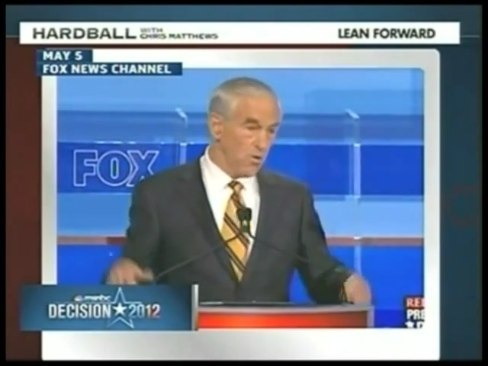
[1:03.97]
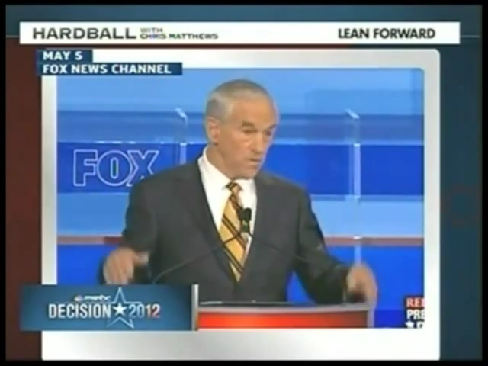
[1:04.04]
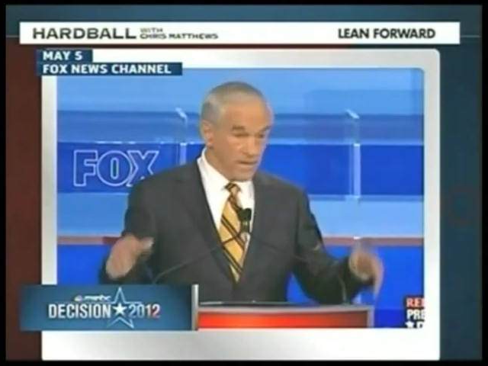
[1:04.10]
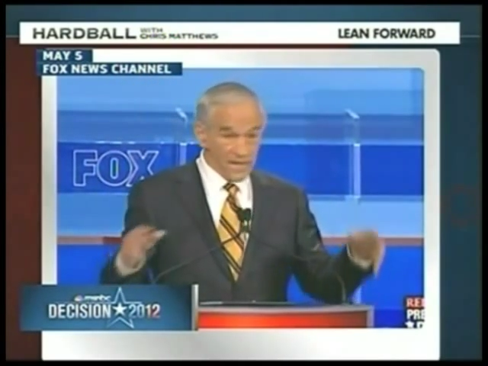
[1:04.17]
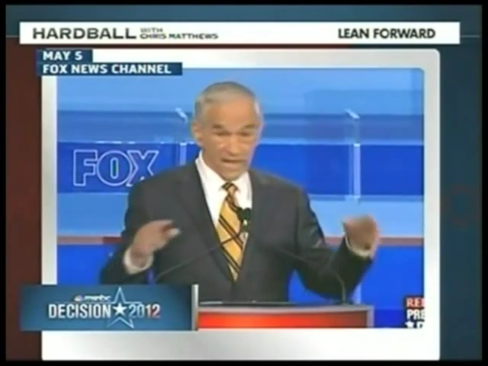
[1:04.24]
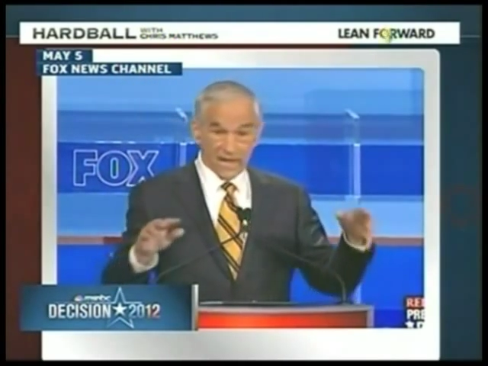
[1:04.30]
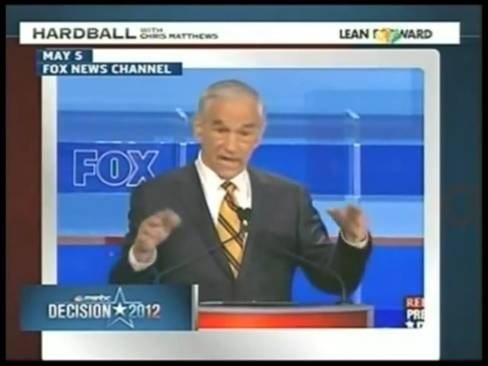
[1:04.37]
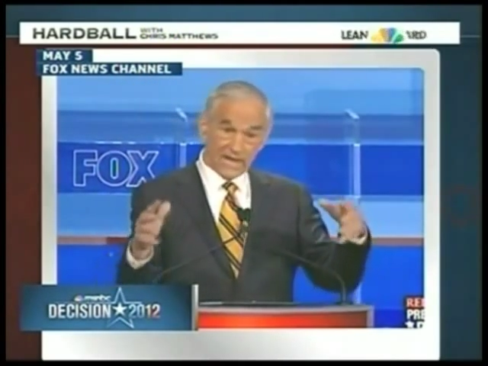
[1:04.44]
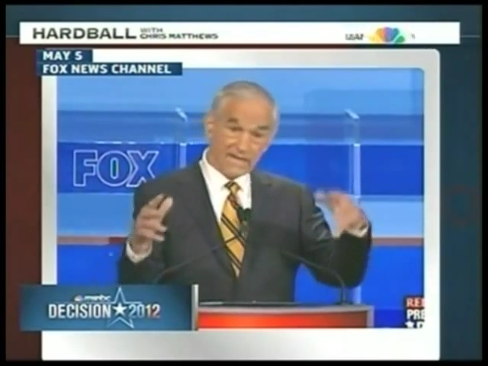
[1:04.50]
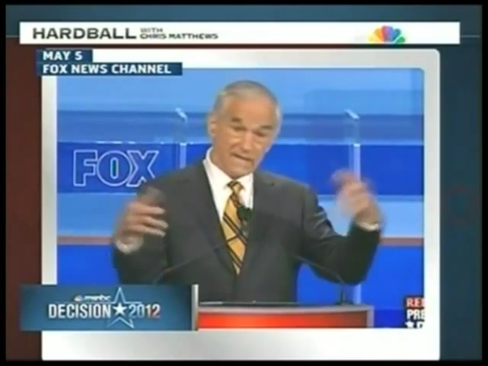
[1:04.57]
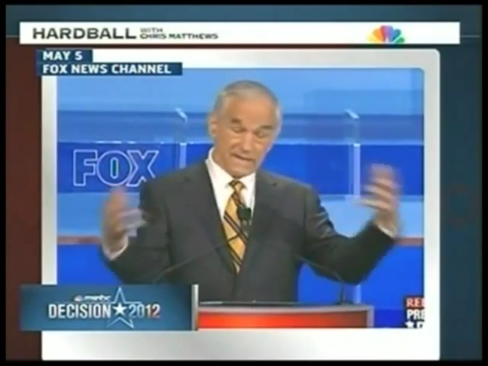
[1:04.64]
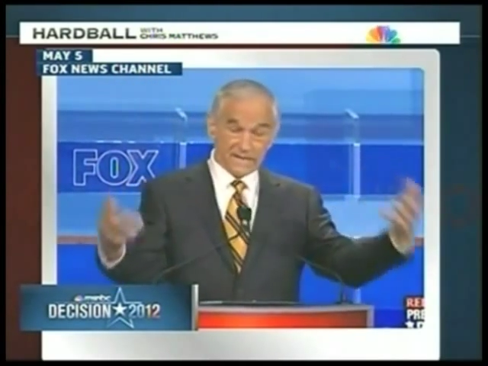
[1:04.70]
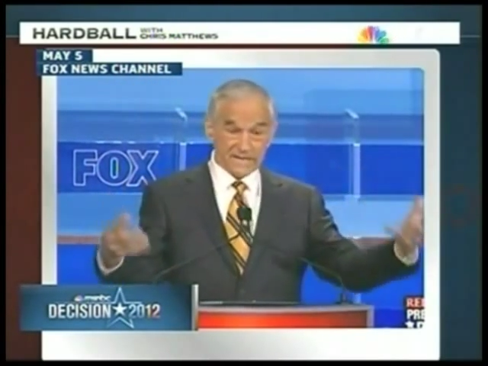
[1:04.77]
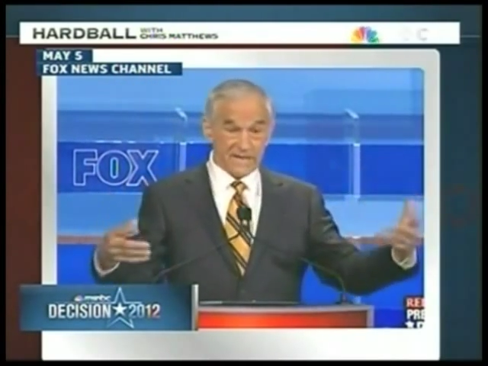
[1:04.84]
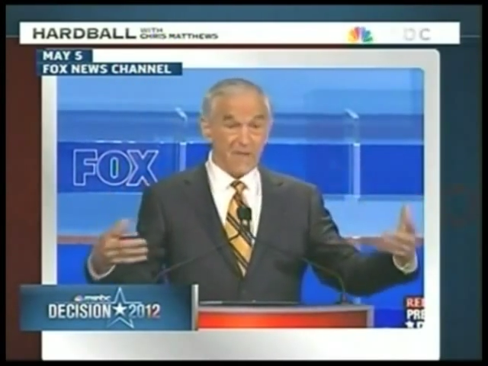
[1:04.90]
yeah, I
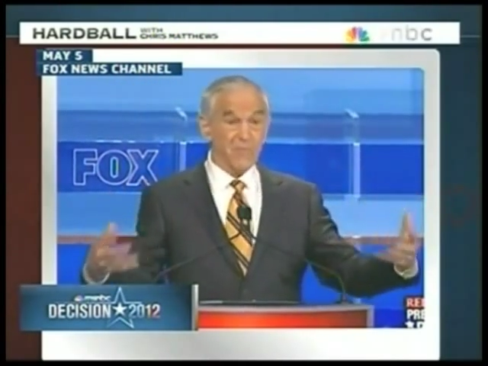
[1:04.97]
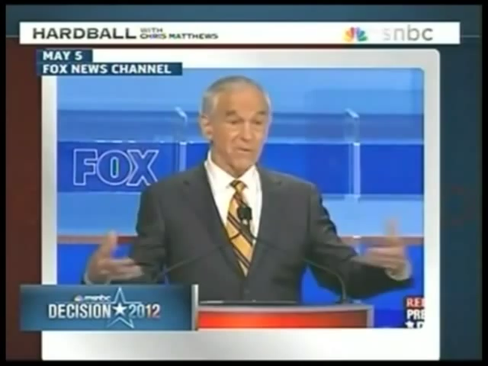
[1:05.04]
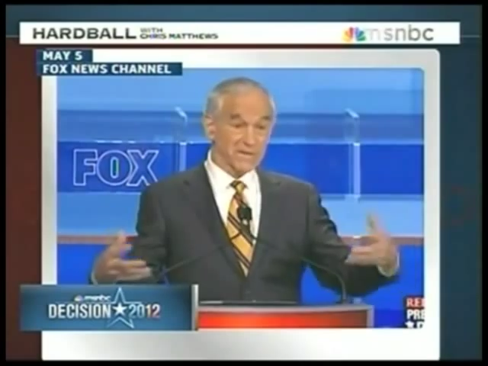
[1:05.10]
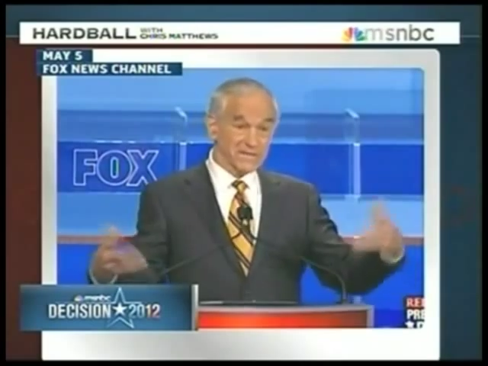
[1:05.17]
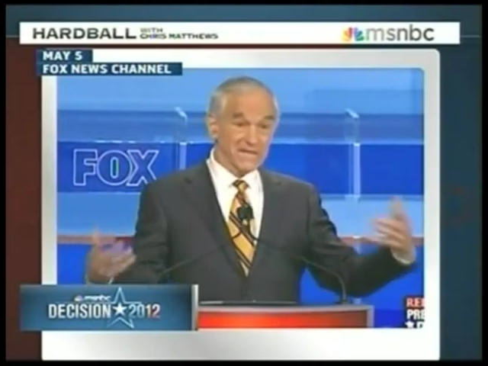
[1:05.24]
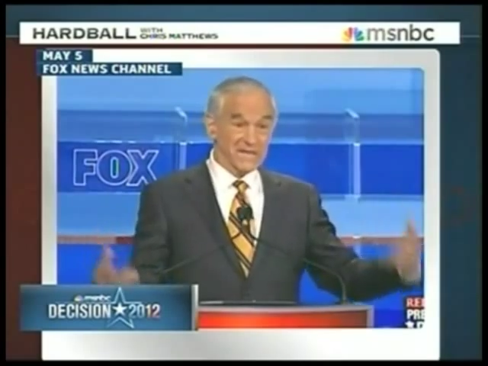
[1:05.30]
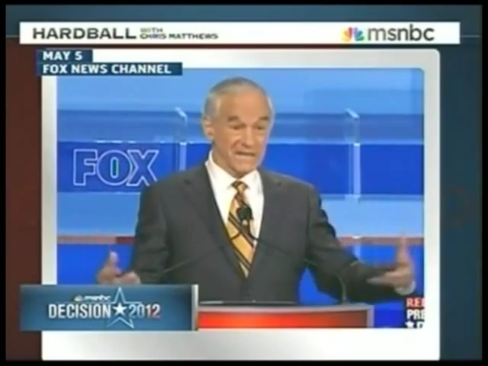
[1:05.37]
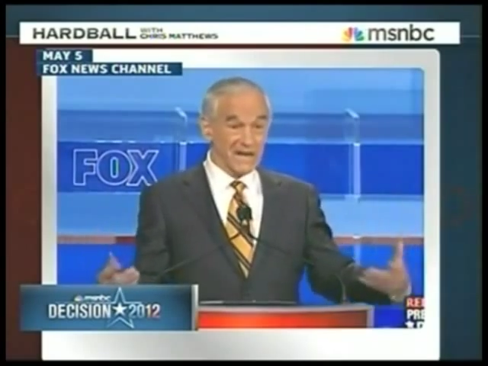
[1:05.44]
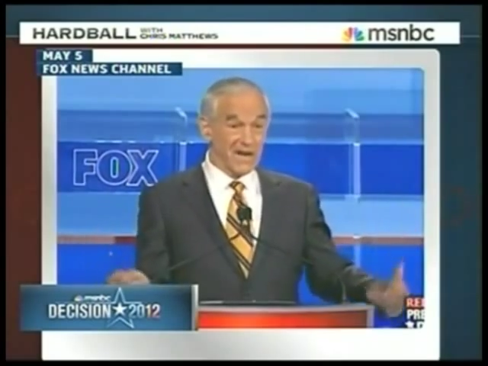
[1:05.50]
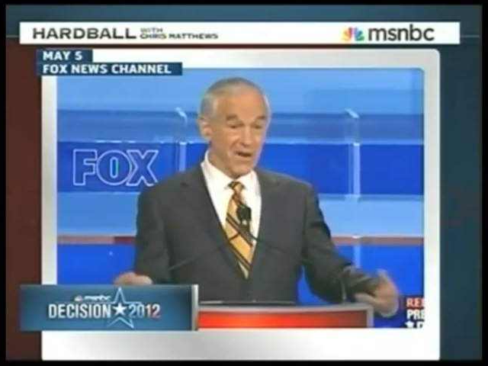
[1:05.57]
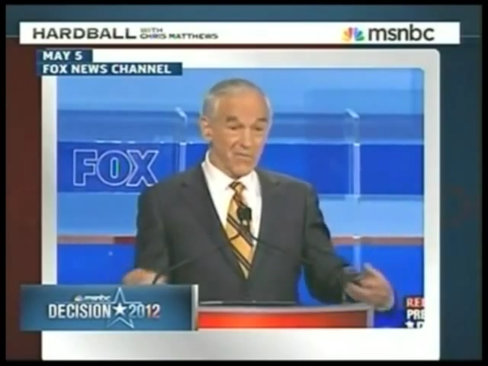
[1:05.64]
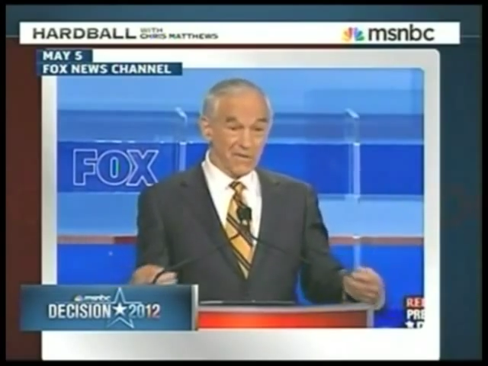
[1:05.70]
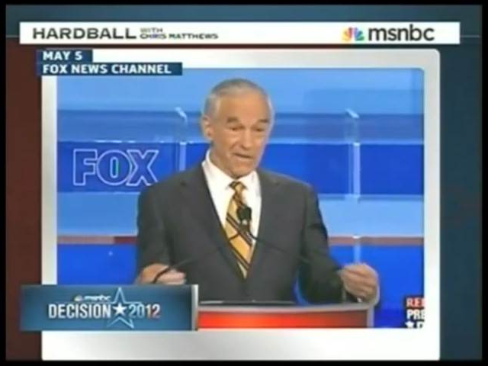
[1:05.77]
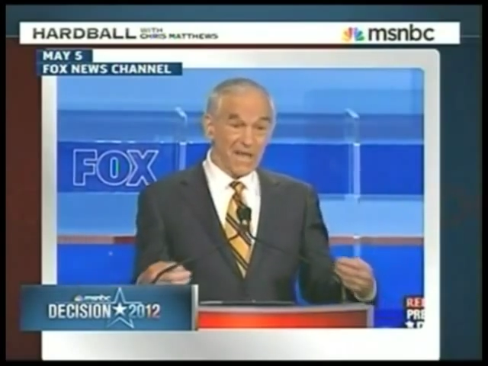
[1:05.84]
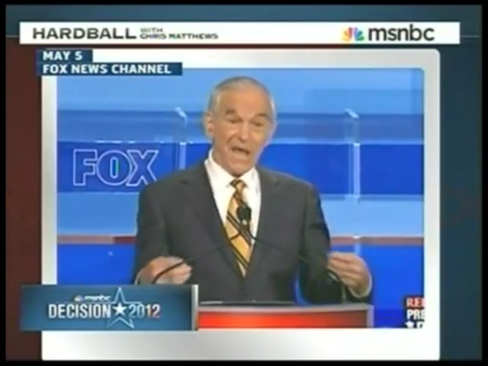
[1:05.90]
need the government to take care of
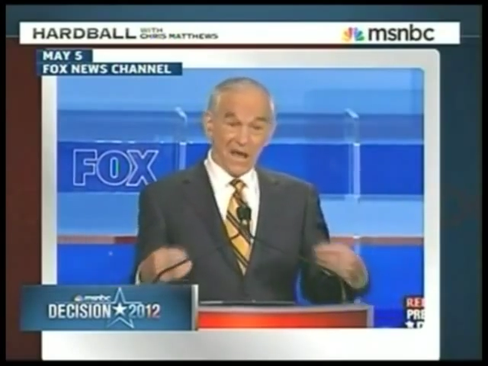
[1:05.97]
me.